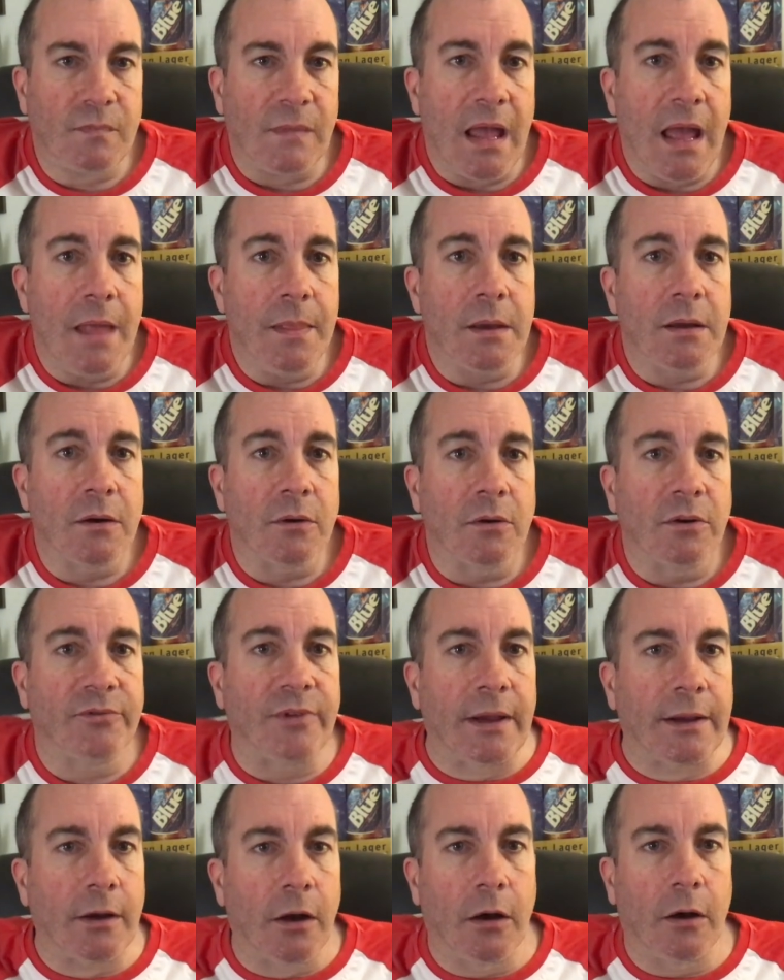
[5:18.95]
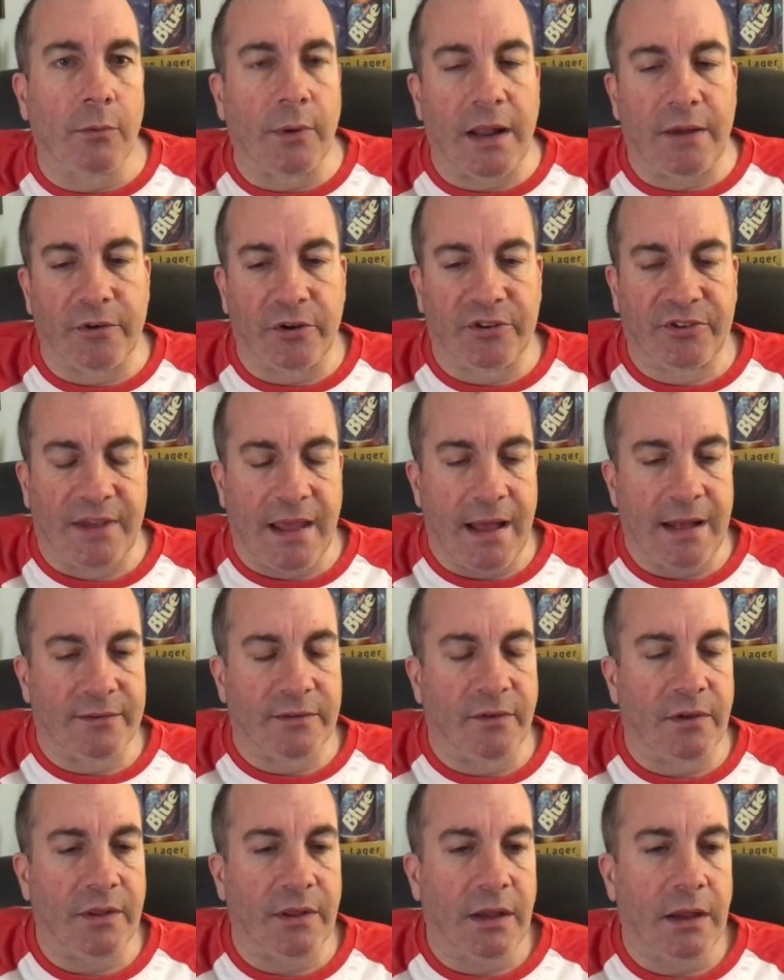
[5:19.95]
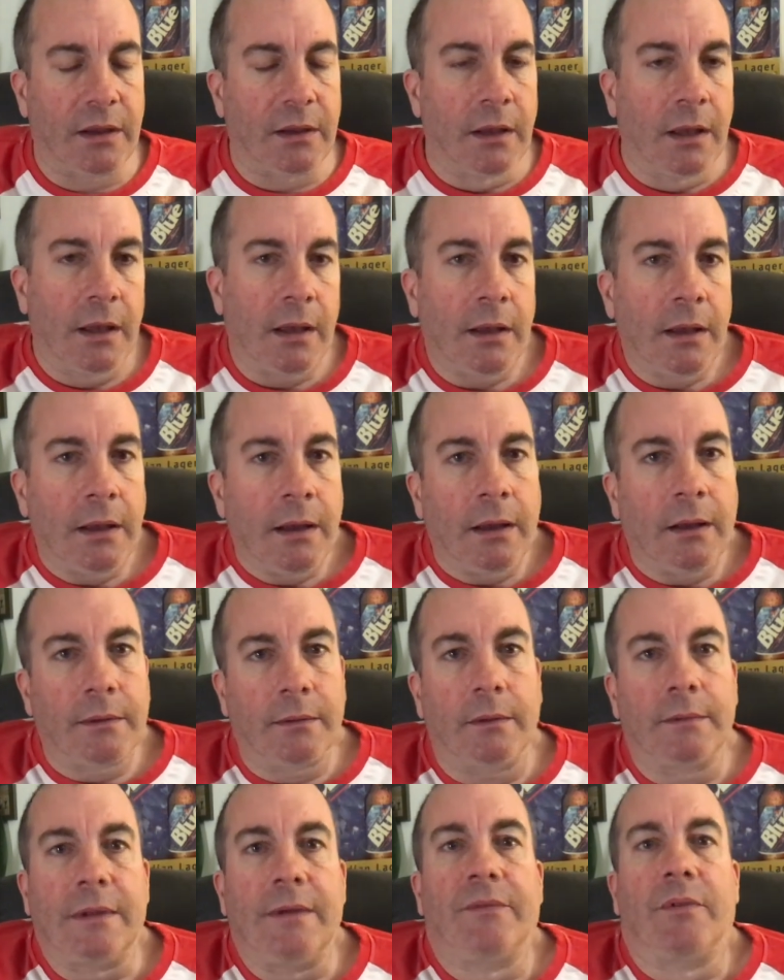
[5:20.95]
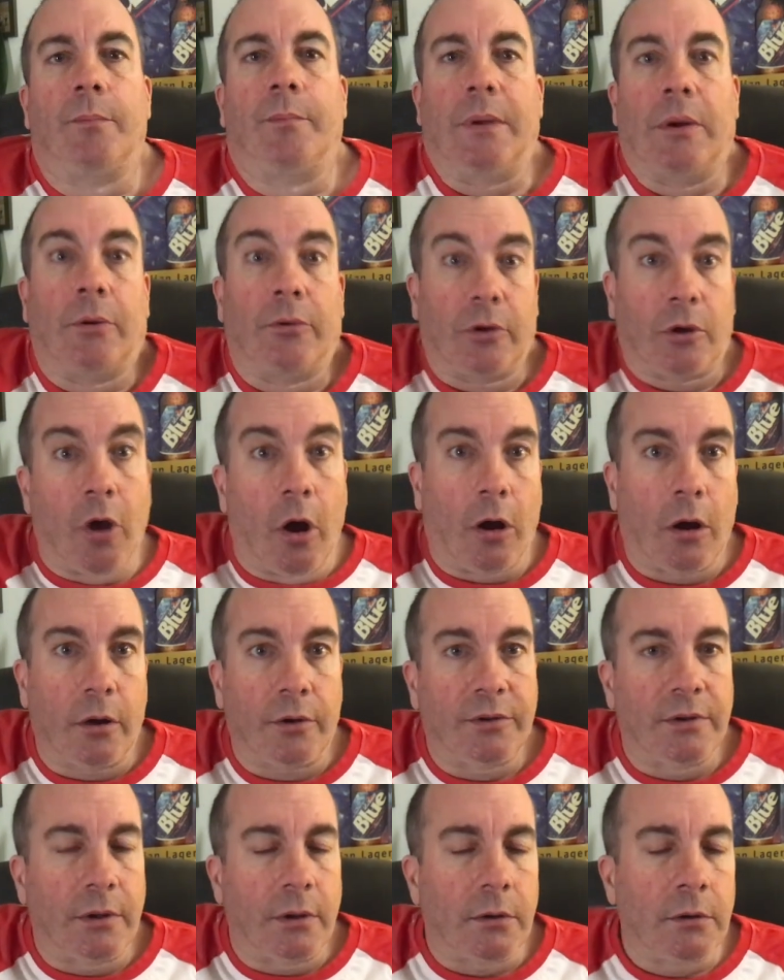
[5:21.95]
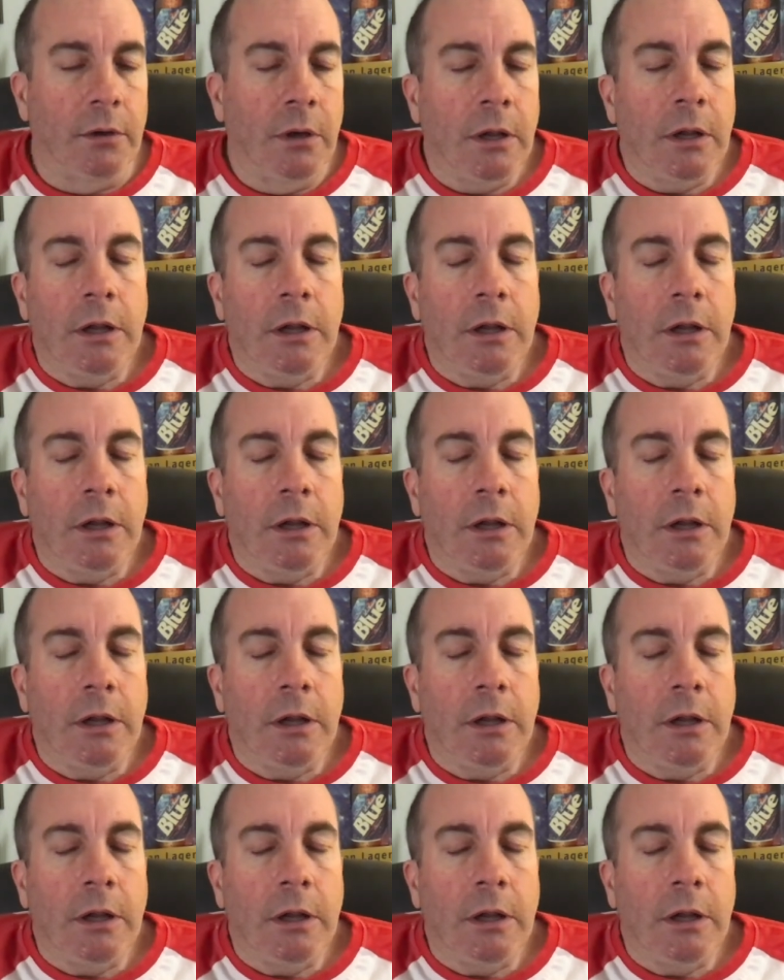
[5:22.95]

and the girl's like, oh, whatever, scans everything, leave the beer in the cart, you know.